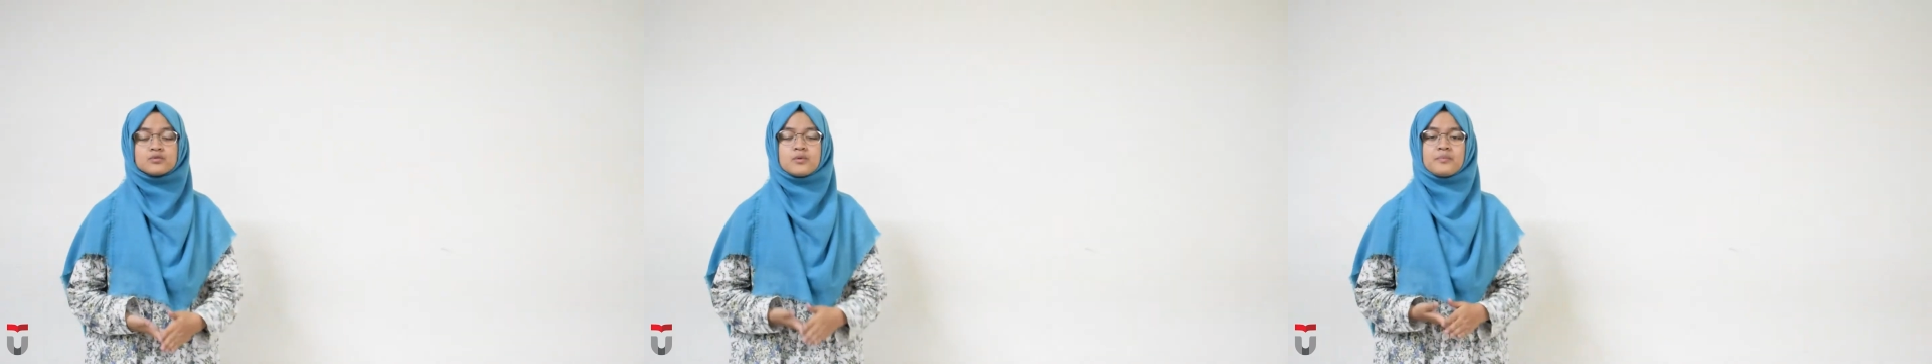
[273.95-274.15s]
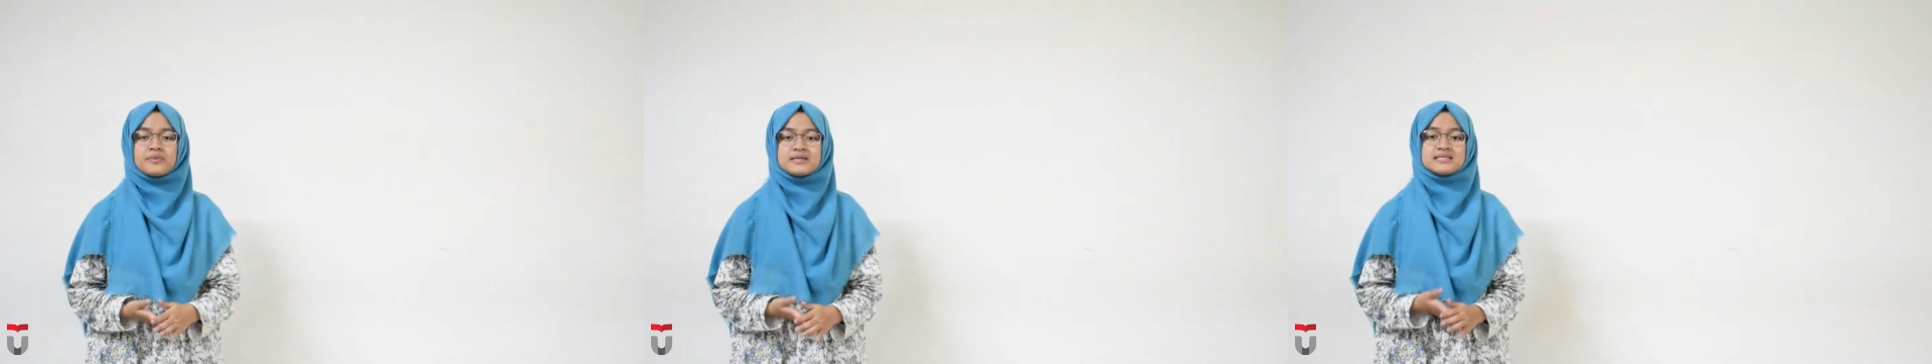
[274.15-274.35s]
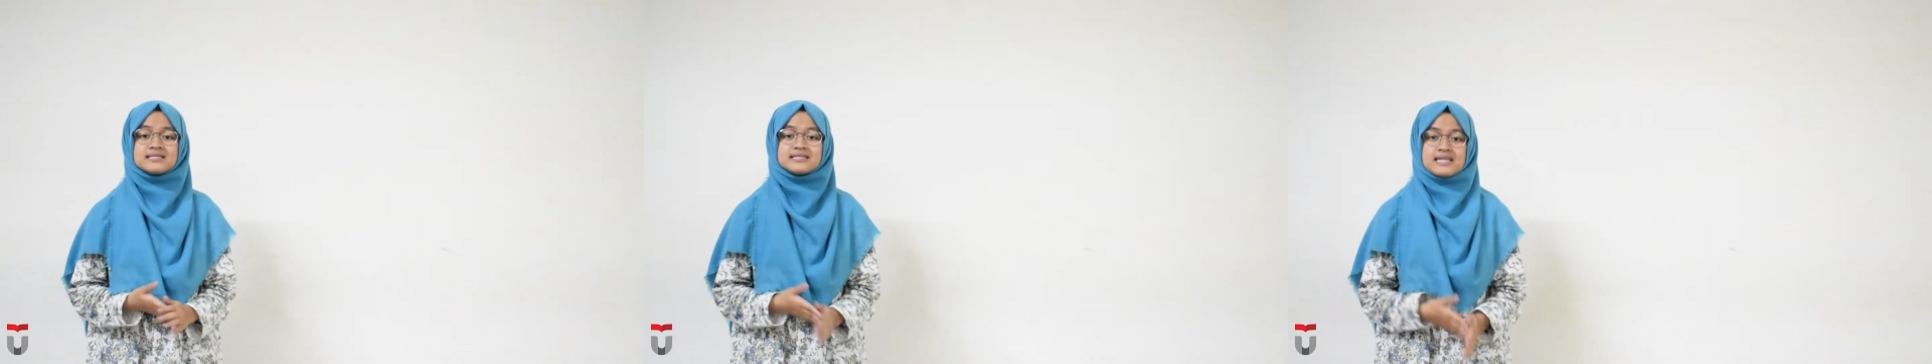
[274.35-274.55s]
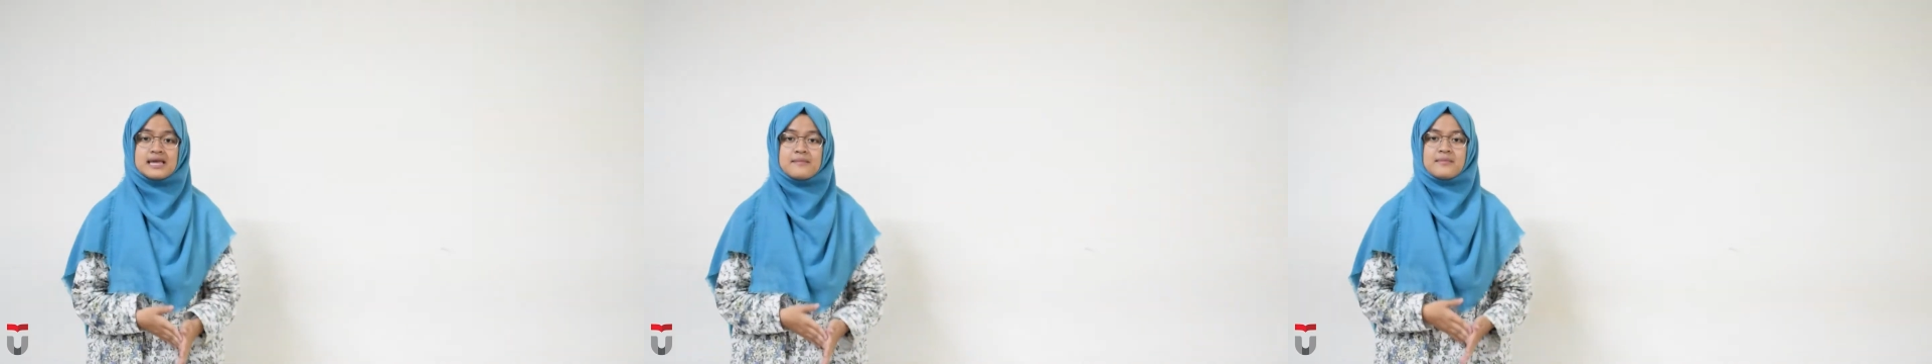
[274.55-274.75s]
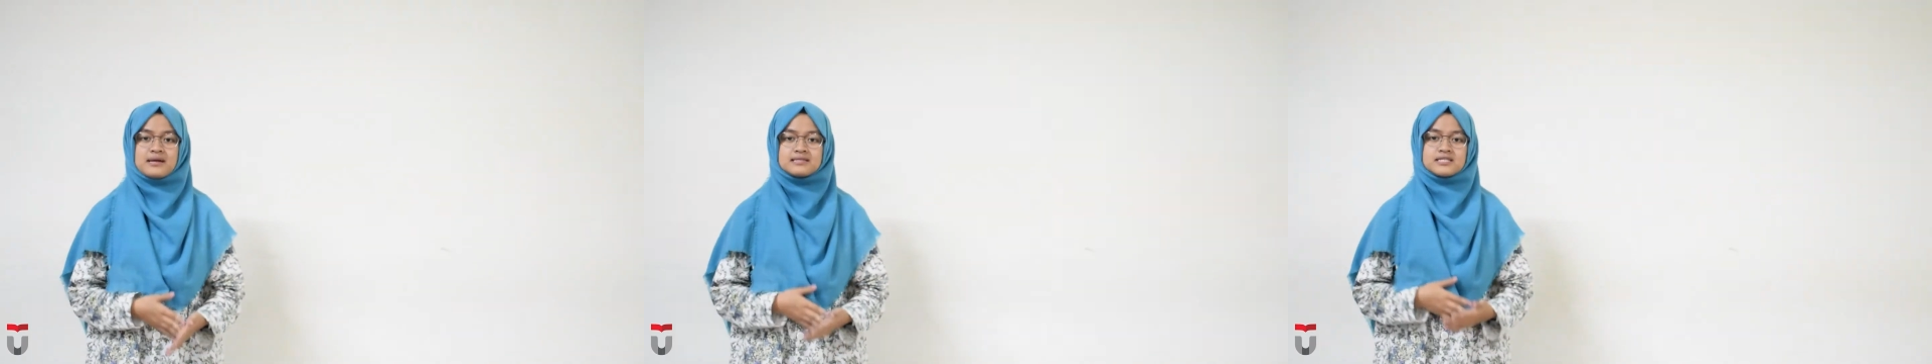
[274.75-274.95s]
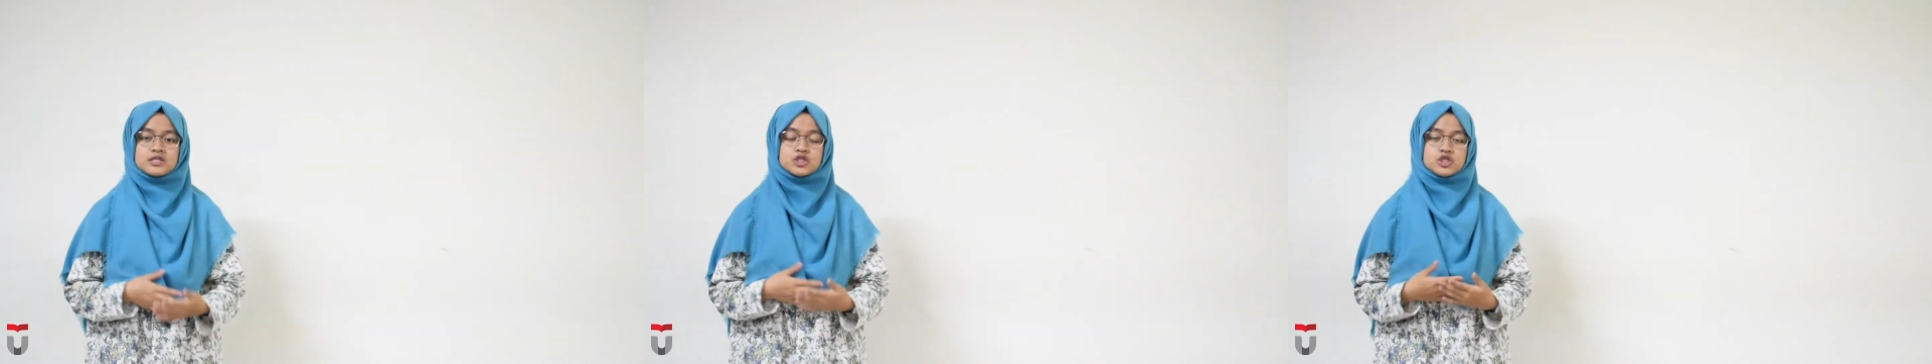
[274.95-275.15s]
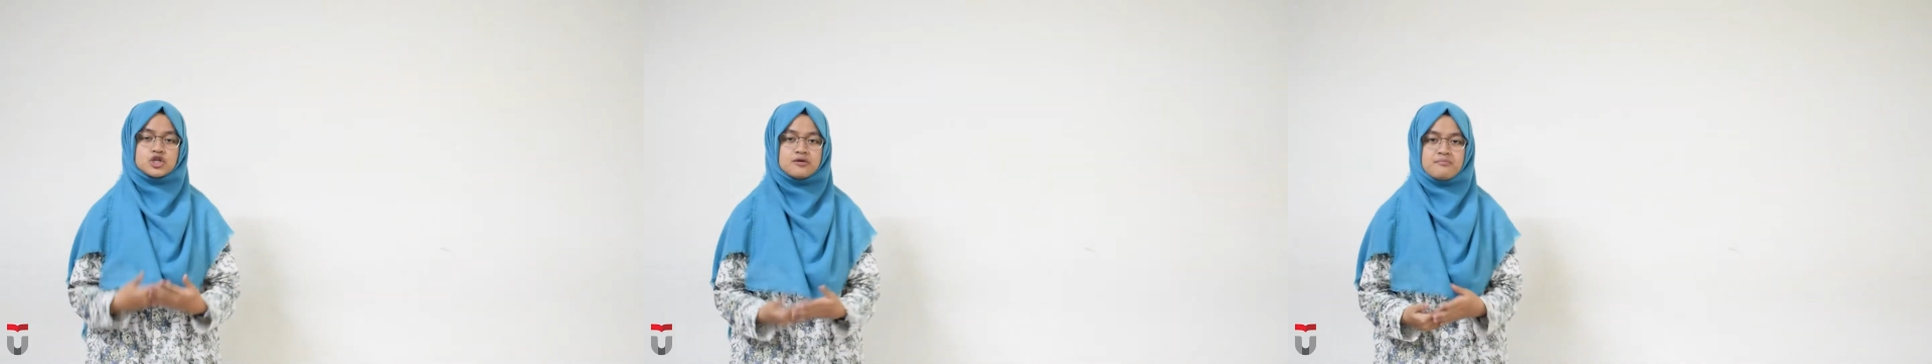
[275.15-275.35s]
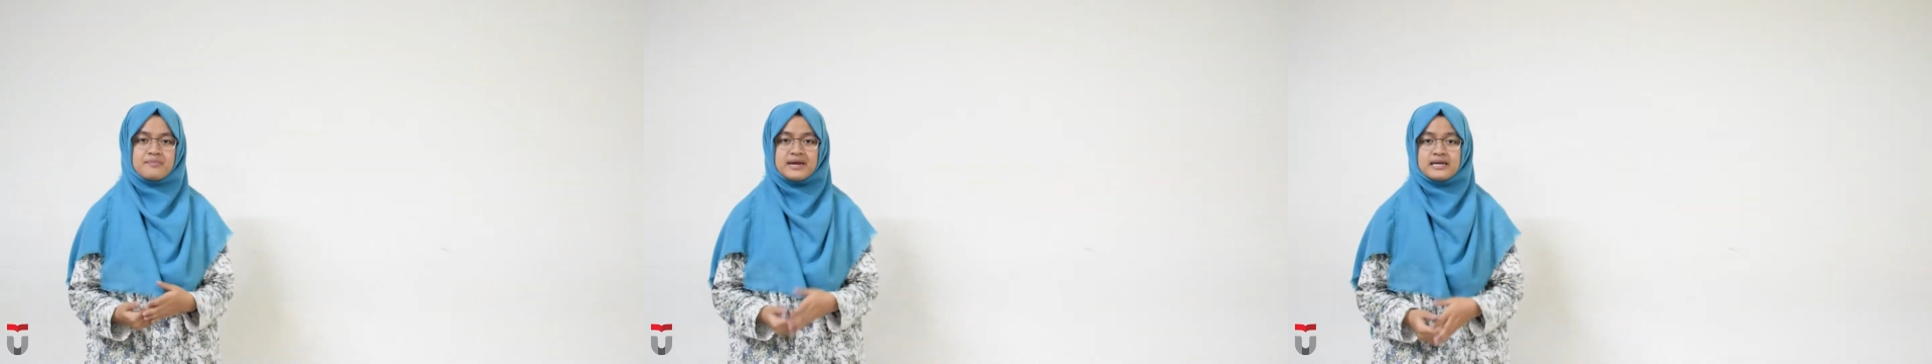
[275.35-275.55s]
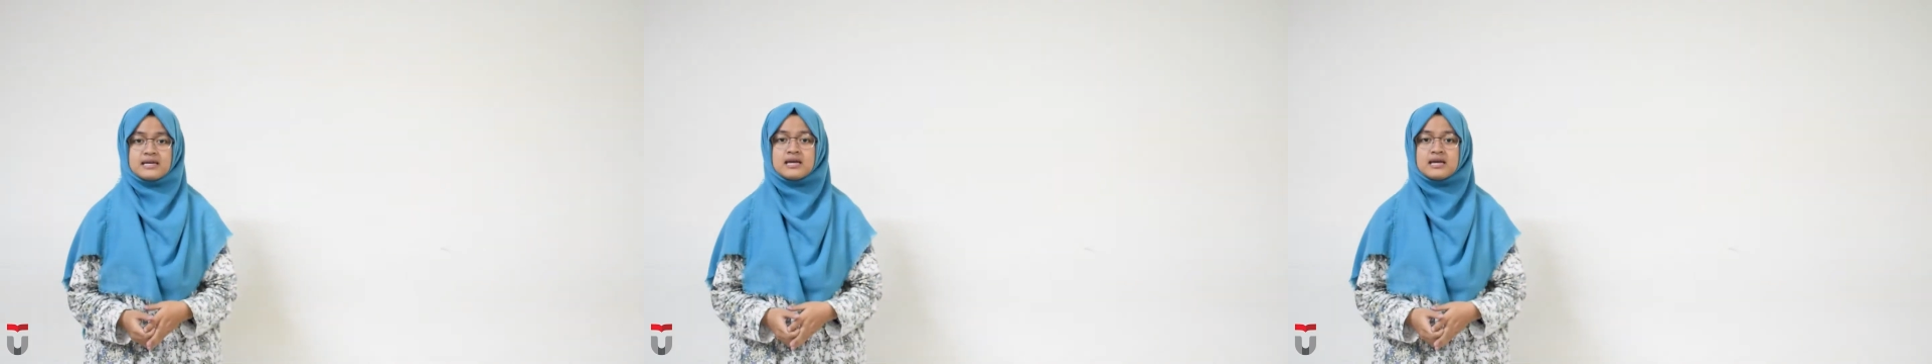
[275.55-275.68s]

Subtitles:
will be the same as it should be.